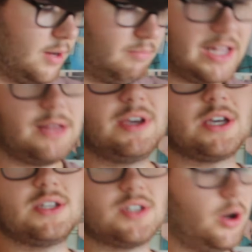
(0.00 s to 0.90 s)
mainly
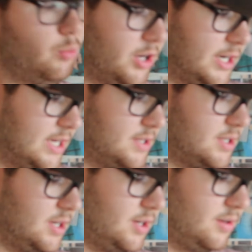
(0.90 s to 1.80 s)
because I wanted it
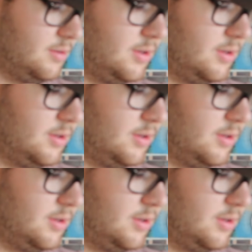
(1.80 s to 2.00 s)
to